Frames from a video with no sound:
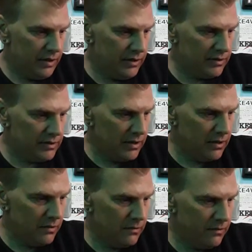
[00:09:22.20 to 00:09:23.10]

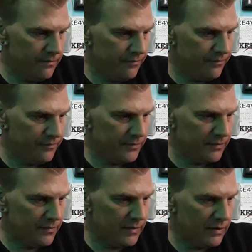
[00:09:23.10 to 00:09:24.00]
So
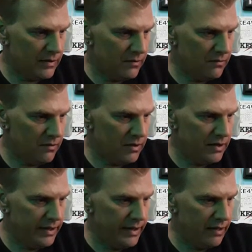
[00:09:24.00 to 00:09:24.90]
we're
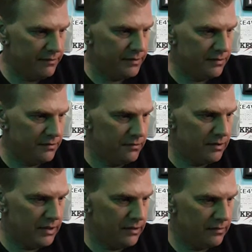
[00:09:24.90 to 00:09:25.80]
gonna have
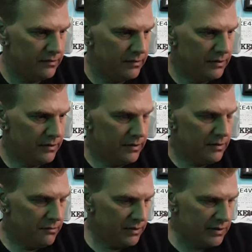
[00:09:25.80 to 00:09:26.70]
to
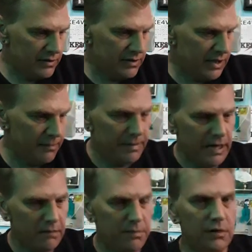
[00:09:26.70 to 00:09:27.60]
put this on the
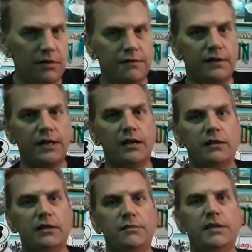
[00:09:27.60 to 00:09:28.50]
back burner for now.
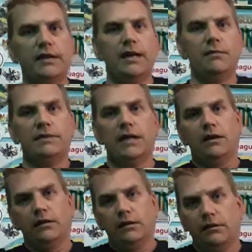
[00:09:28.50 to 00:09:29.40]
Let me calm down
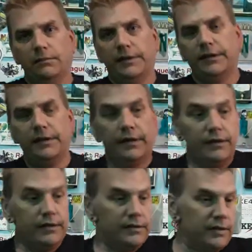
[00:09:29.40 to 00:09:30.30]
a little bit here
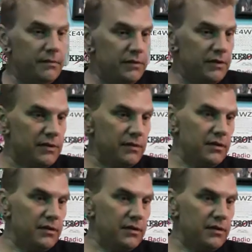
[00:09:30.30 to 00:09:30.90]
because I'm just